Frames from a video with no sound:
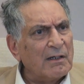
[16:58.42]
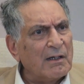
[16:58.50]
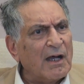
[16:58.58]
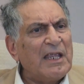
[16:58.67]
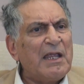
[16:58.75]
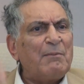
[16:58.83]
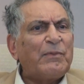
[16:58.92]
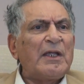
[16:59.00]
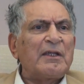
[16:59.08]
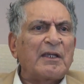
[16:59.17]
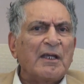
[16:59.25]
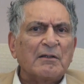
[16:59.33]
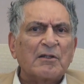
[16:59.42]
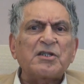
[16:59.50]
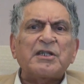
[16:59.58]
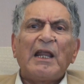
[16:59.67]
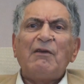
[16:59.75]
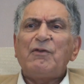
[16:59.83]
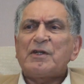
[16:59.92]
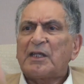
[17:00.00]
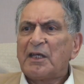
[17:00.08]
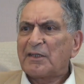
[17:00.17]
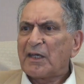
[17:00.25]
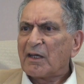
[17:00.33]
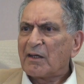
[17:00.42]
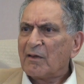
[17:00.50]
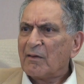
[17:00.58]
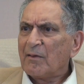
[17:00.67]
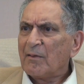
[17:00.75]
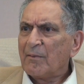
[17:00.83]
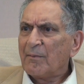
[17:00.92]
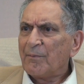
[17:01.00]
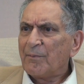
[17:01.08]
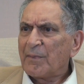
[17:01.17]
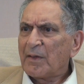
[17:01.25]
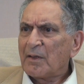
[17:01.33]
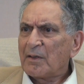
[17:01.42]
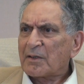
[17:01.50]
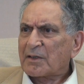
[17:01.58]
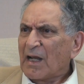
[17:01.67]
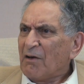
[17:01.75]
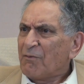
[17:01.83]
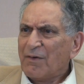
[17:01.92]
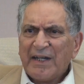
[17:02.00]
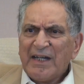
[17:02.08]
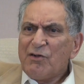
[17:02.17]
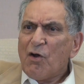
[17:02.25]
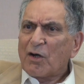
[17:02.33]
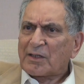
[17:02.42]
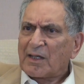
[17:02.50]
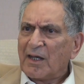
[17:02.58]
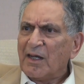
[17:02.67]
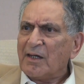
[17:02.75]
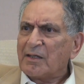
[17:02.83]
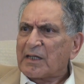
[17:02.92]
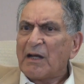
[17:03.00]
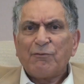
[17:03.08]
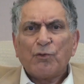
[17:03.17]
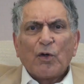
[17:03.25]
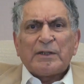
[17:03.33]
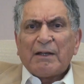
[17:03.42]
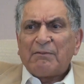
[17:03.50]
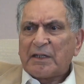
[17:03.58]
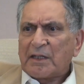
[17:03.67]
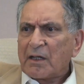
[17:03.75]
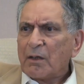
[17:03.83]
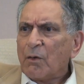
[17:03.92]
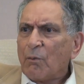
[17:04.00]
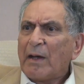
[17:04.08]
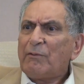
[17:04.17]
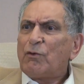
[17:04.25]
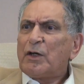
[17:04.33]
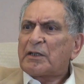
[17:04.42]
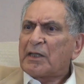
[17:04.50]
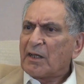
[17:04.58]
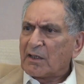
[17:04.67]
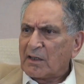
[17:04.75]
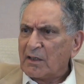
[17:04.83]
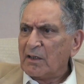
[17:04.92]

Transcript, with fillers: I am thinking, the self is thinking. Self need not think, self knows everything. Why would it think?